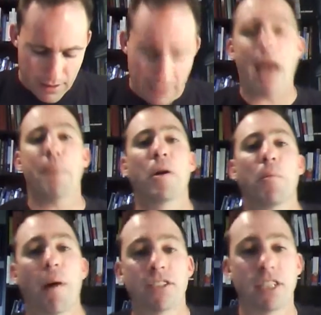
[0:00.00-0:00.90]
Capital
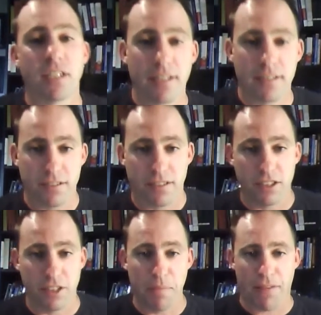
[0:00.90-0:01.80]
budgeting
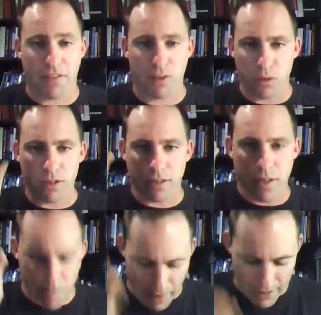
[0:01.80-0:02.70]
decision methods. We're just
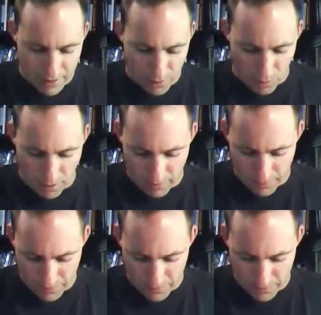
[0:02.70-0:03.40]
going to basic one.